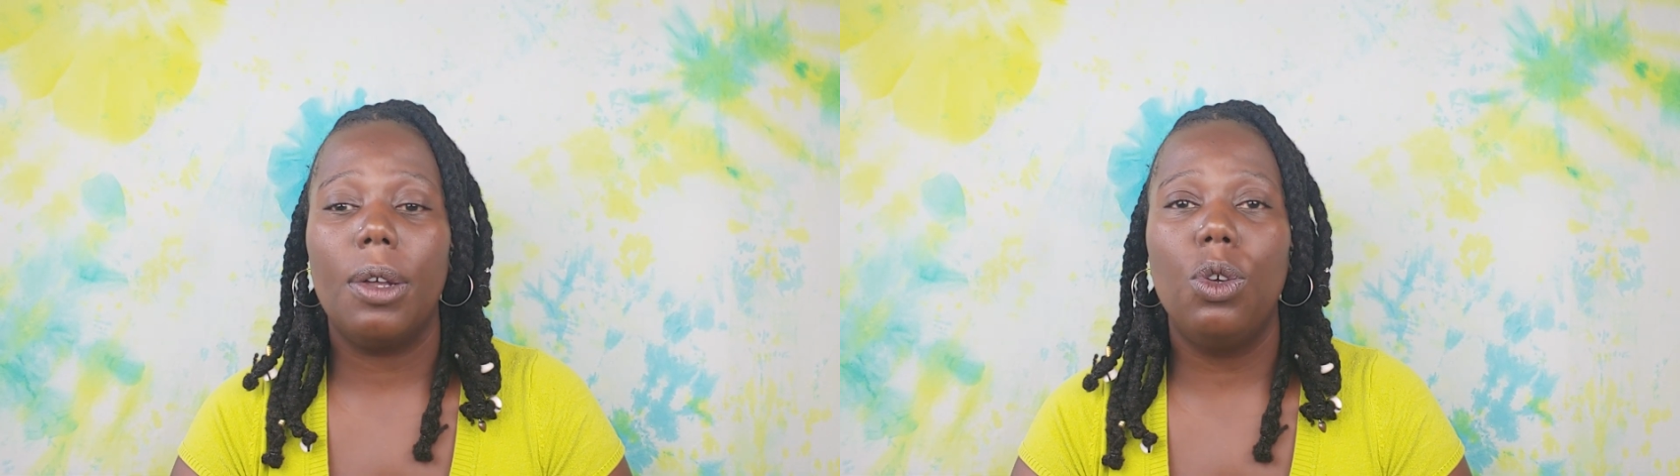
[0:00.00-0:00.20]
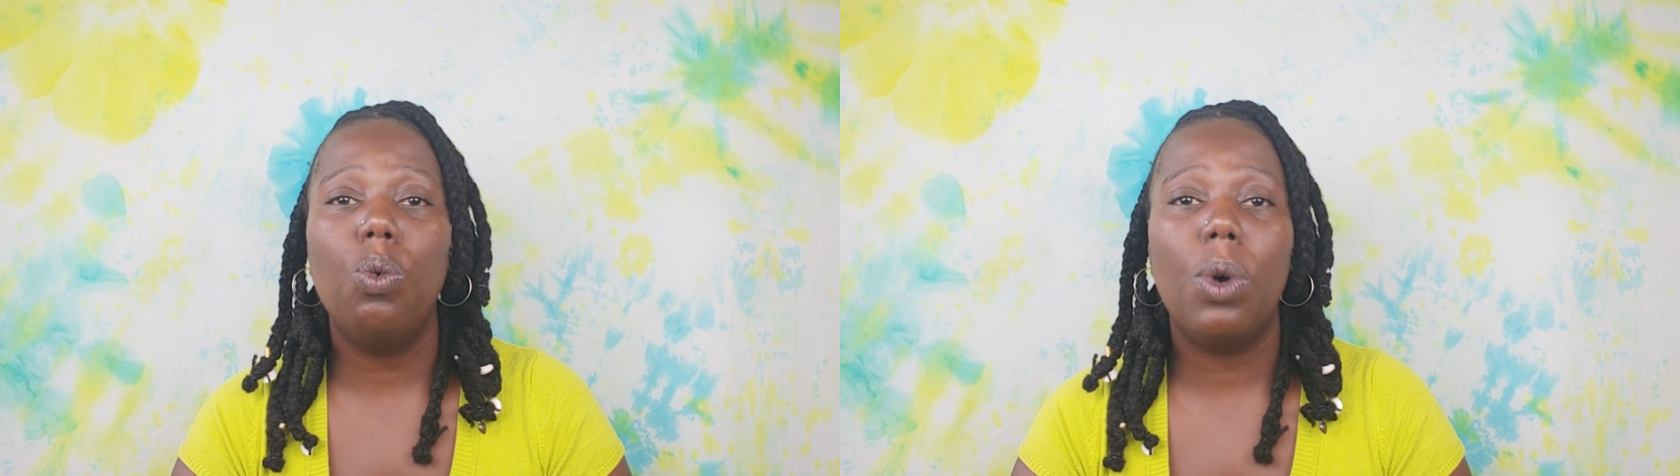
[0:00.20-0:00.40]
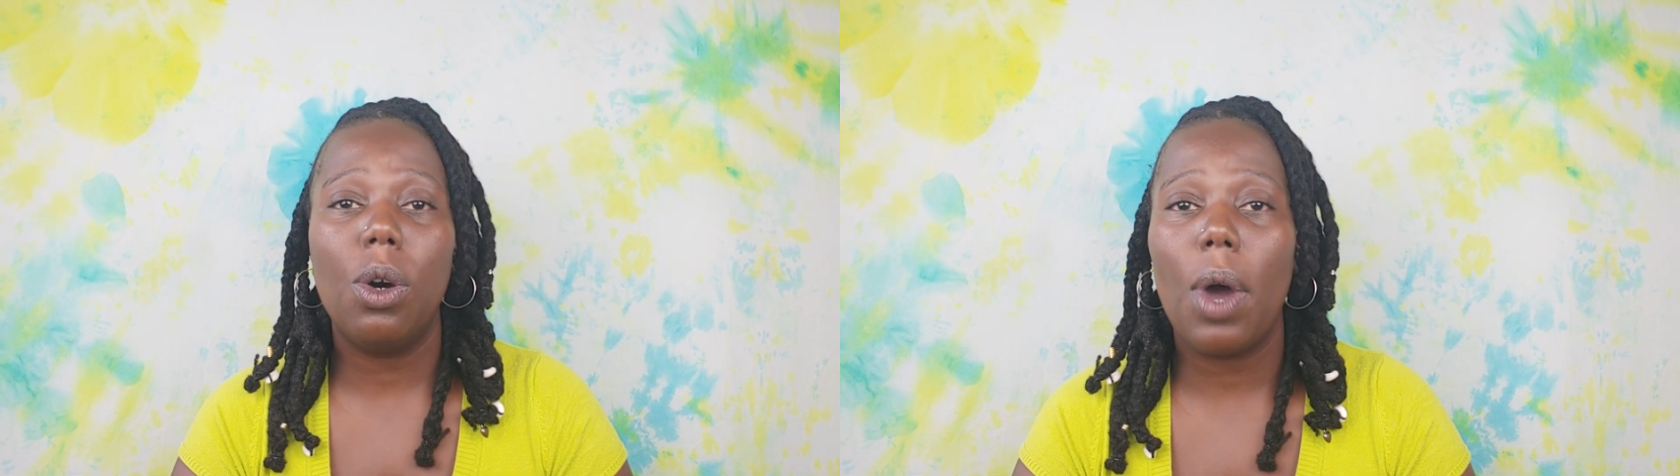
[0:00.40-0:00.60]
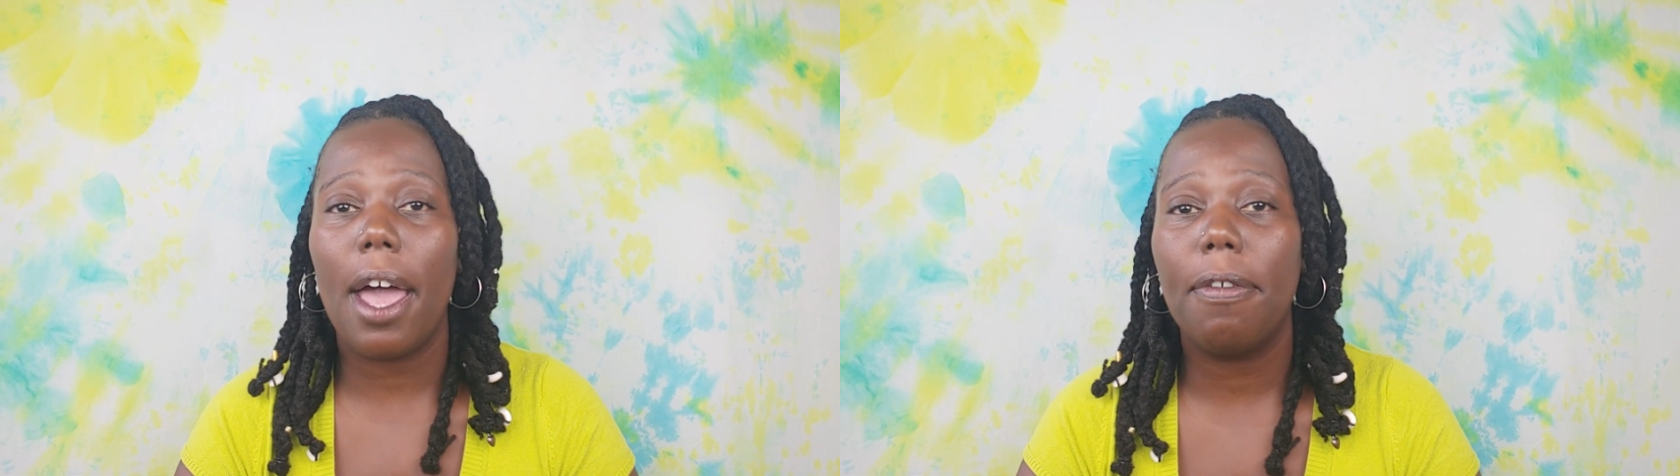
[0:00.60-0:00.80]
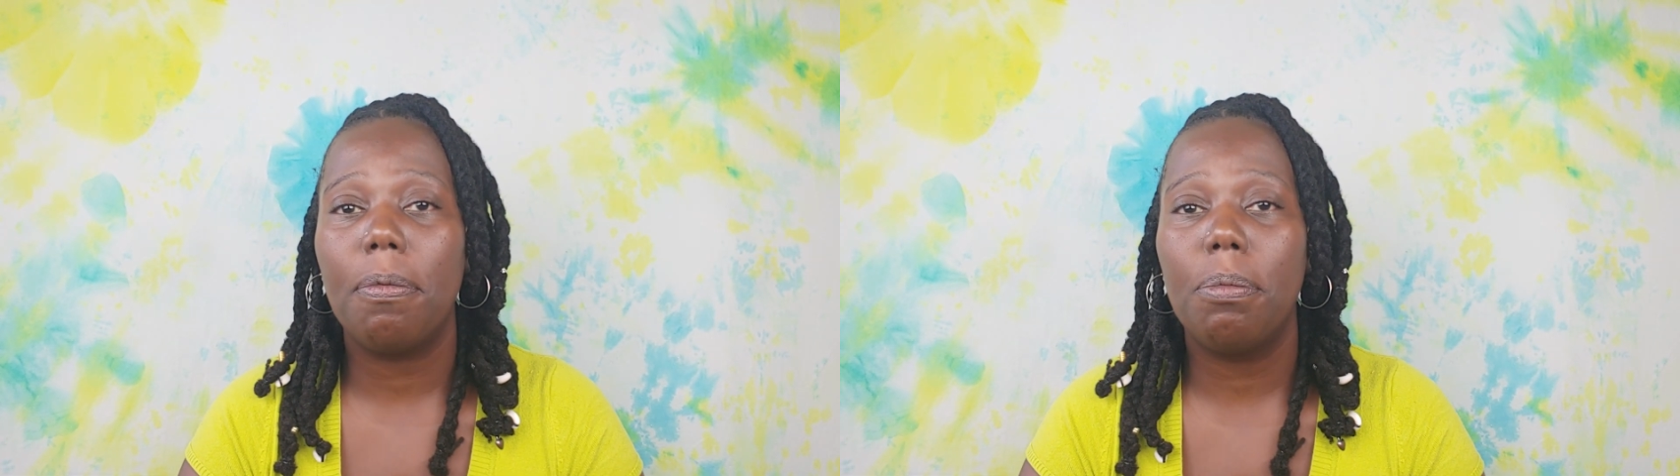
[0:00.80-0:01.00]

you will have